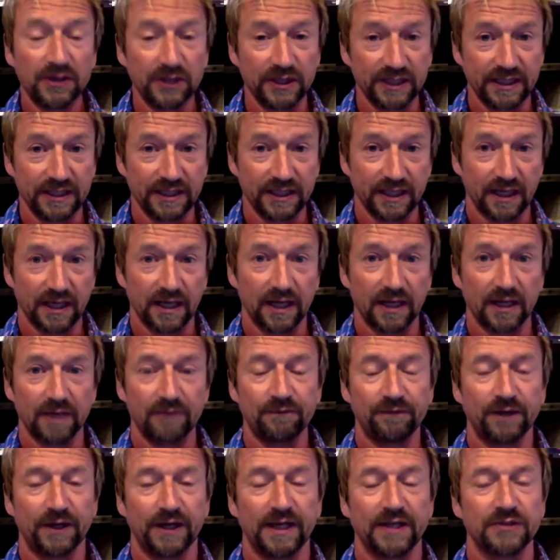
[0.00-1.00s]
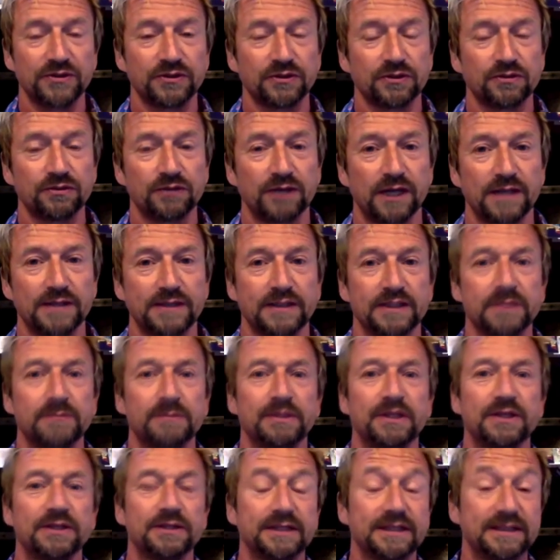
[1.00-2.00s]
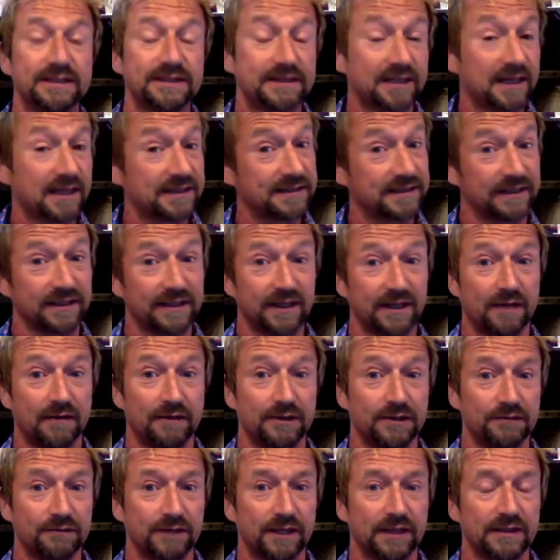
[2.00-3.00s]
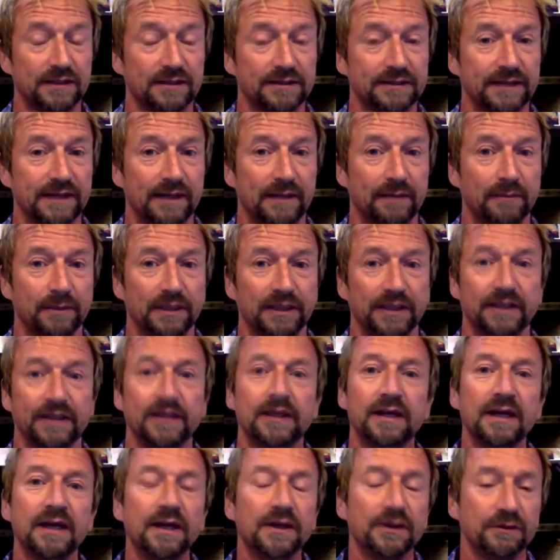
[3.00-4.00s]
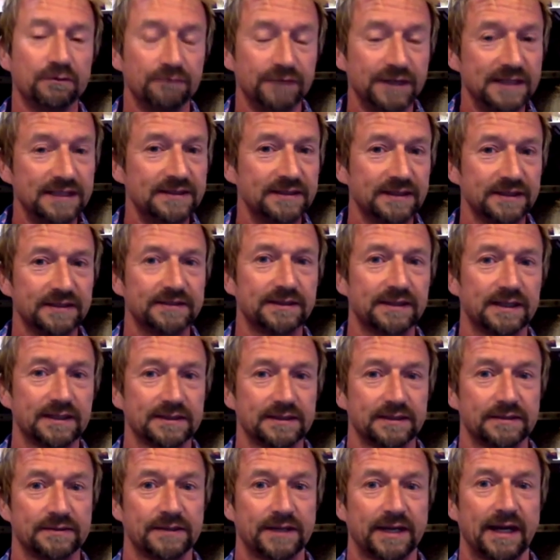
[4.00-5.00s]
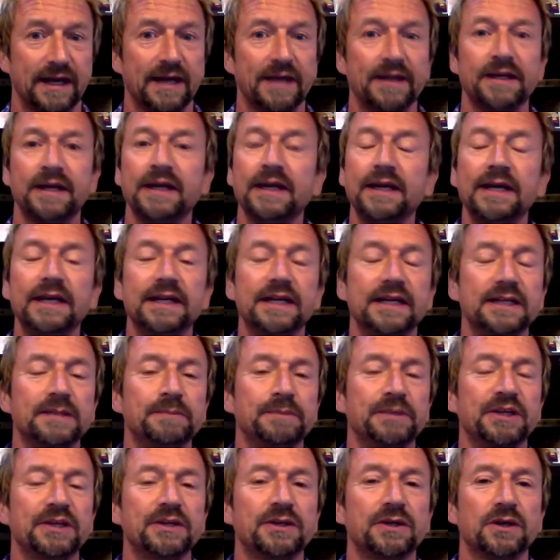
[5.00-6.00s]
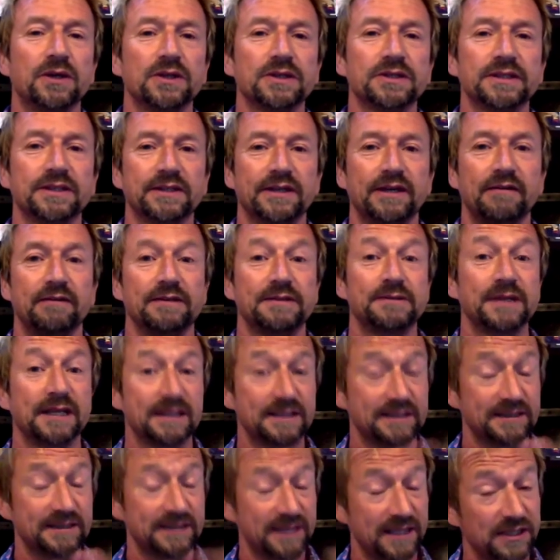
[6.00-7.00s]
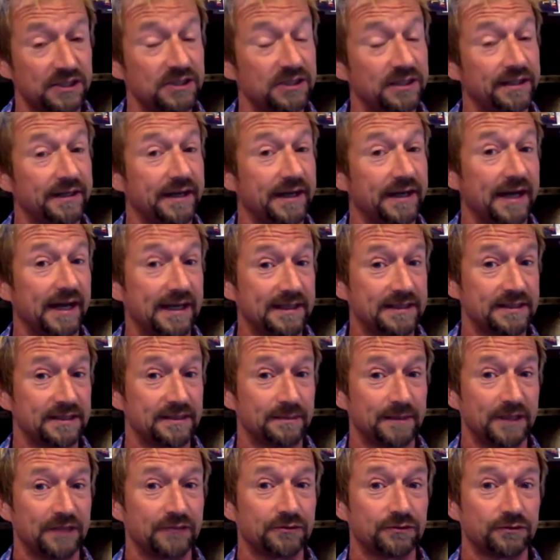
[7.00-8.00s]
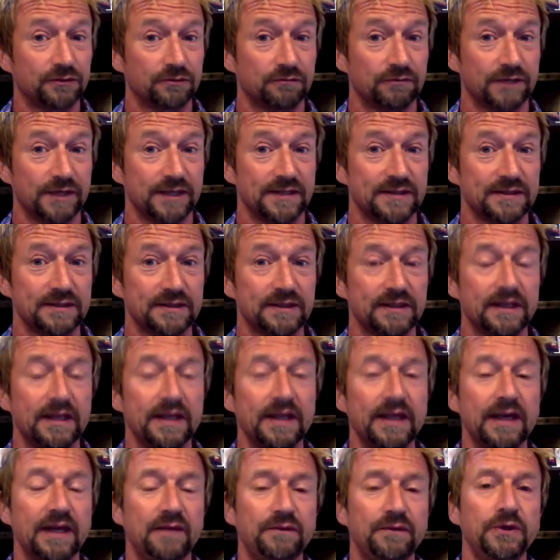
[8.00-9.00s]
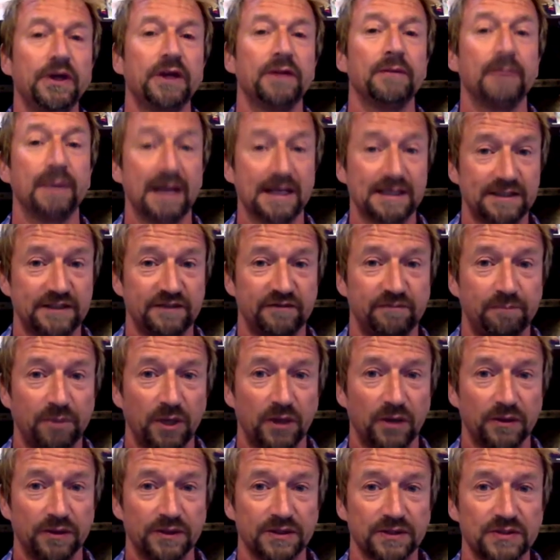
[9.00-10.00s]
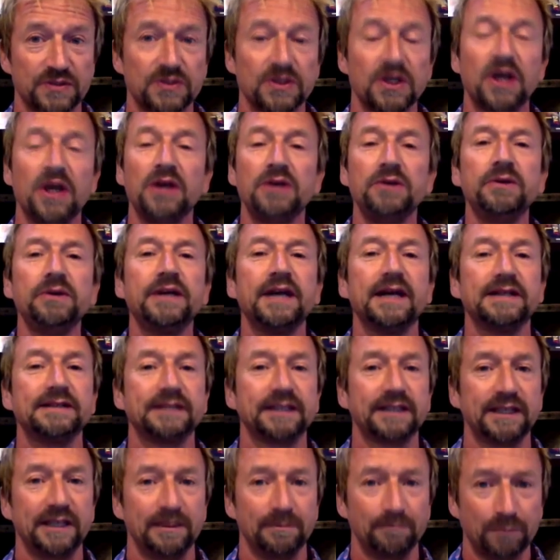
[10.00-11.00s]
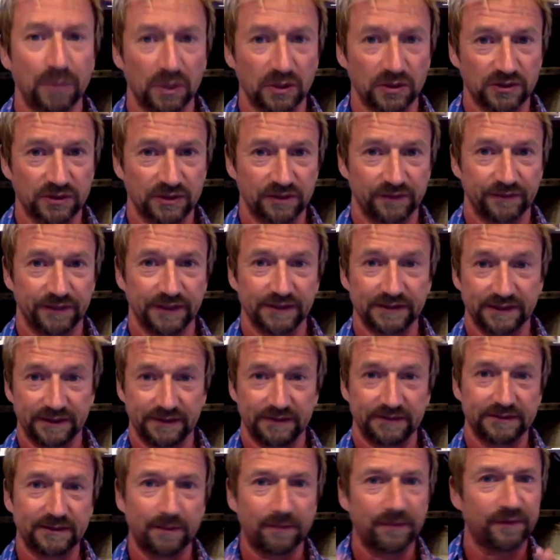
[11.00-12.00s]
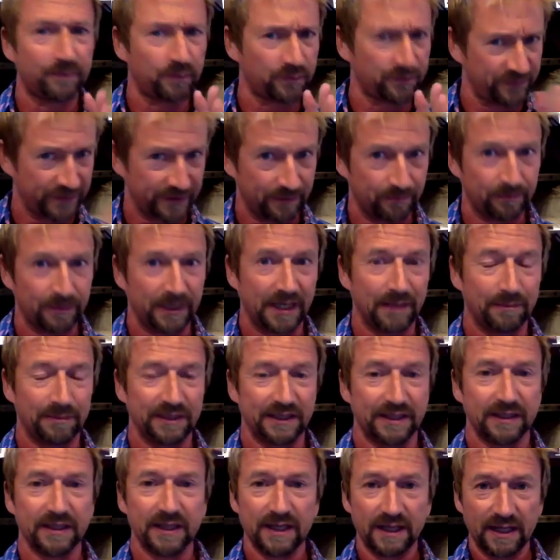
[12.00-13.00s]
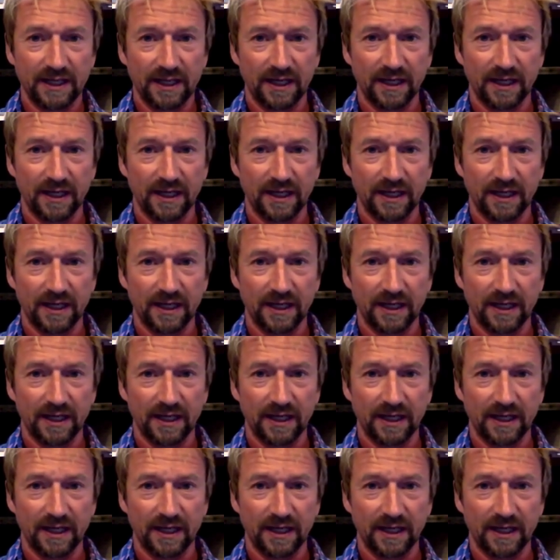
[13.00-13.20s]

the financial crisis, because it does encourage reckless gambling. The reason it does that is because there is essentially an asymmetrical risk. If you get a massive bonus, you get to keep most of it. Some of it may be